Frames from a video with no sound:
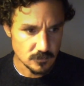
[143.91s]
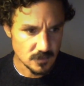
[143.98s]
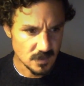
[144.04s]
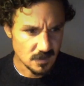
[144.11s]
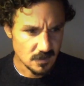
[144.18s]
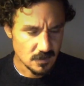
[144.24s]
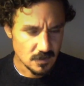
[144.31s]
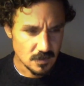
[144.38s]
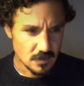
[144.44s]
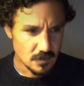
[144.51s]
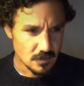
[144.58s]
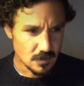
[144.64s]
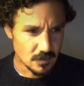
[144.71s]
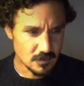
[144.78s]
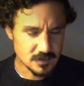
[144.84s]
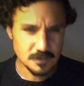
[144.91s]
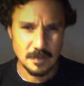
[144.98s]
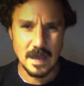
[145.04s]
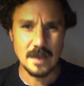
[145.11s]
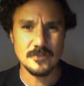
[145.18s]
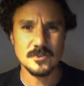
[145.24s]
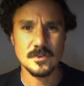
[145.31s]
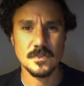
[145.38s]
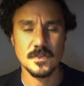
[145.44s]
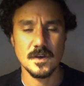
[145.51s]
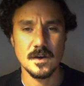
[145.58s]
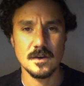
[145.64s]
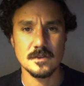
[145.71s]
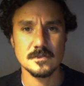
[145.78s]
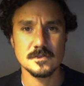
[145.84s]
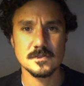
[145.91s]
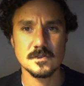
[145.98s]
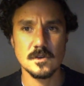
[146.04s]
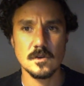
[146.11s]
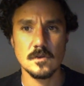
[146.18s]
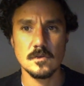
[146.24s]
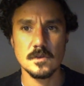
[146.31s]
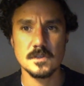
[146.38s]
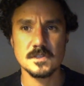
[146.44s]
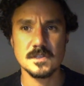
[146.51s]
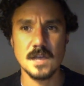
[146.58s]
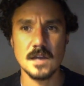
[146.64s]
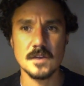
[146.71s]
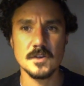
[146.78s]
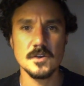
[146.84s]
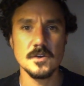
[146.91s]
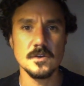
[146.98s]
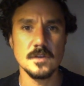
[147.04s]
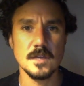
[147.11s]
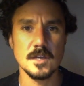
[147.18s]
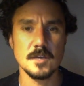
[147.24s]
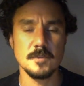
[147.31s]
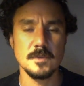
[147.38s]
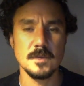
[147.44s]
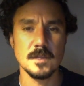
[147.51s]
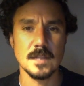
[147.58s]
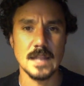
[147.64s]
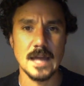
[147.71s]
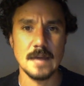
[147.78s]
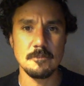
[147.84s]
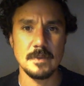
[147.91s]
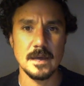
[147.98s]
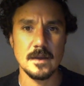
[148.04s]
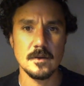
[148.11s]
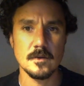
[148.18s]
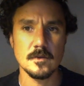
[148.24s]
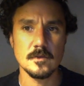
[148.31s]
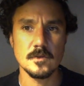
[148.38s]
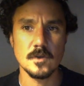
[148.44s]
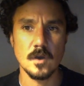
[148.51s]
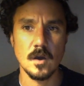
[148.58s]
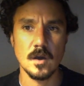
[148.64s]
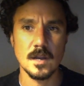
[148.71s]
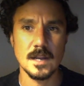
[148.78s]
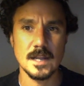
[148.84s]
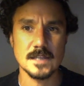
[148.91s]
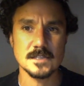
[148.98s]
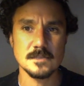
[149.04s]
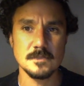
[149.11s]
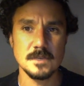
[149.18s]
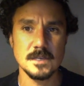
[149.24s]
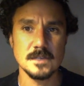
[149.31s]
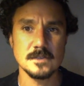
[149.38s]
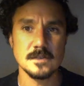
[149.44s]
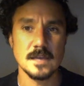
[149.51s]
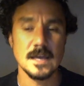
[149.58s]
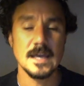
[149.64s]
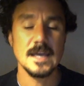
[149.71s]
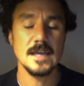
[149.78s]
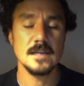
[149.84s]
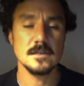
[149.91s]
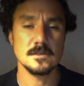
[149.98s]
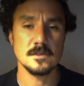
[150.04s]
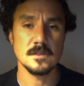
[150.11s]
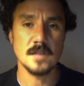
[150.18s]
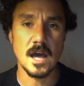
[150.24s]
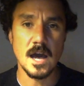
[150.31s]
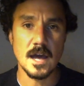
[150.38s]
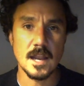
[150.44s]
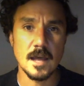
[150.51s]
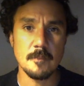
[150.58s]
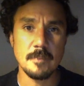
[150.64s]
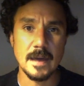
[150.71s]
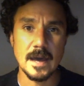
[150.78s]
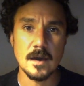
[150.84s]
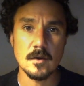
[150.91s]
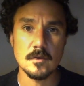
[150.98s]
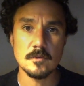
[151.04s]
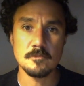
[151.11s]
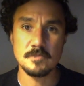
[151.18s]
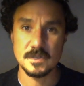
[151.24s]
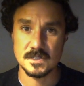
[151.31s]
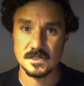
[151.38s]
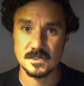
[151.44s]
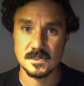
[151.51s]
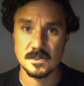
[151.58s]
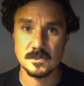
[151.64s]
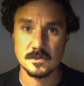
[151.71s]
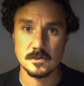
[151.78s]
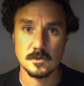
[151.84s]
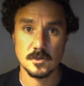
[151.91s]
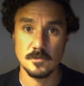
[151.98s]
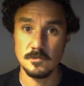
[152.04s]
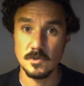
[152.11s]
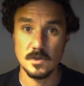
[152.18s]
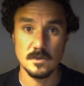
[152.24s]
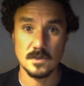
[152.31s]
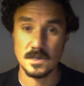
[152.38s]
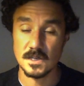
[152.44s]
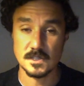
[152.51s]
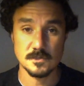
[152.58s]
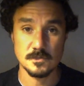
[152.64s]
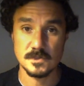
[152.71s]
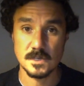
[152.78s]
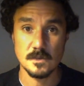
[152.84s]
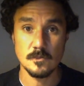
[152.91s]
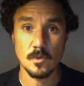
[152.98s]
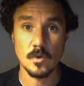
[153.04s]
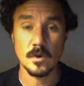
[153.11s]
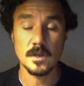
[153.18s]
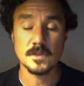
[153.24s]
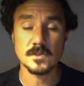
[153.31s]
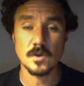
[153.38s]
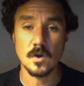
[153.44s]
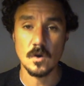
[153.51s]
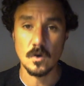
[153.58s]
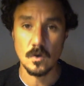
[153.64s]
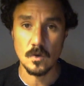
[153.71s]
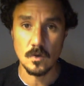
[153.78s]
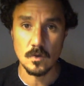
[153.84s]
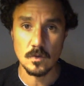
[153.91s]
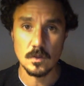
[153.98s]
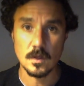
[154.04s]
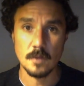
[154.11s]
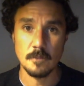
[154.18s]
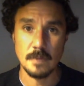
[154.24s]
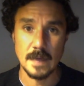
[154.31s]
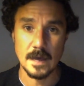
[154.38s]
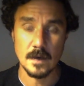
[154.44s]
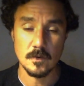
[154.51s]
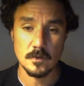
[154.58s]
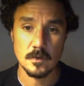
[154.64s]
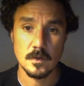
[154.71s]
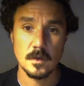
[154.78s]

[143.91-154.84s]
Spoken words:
I don't know, some afterthought. So it's not good. It could be a lot better. You're on an SMEs. It is not about businesses, community to customers anymore. It's all about